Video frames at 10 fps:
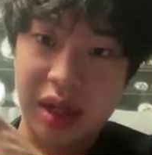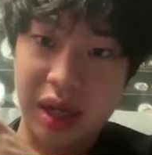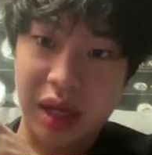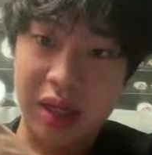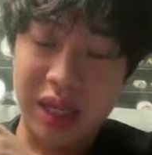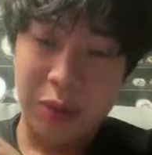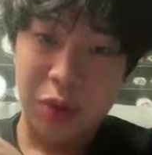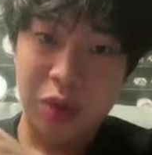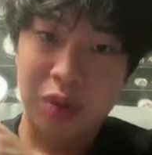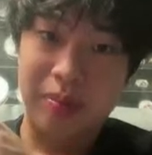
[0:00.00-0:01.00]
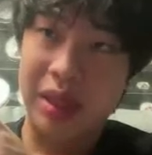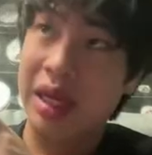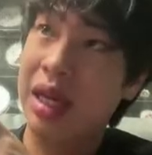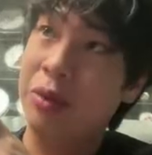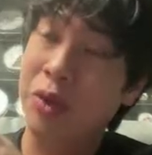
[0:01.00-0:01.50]
network would
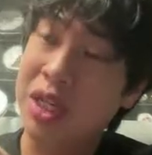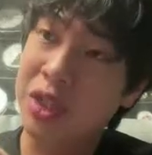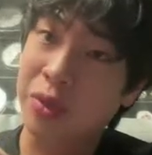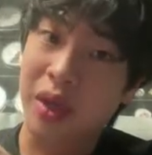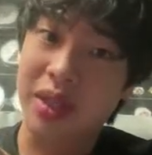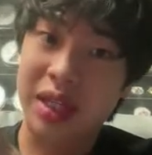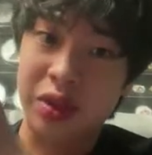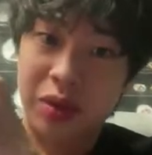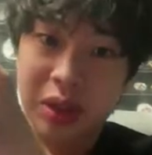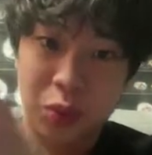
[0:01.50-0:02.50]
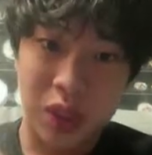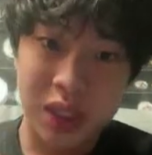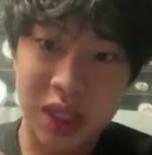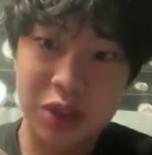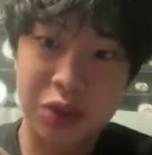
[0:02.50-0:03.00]
be a restaurant that's only in one
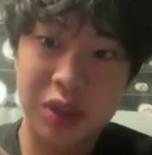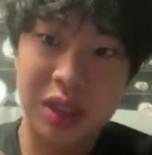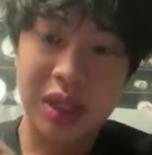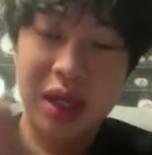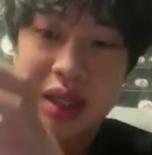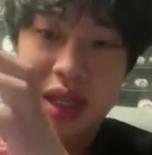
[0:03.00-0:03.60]
country.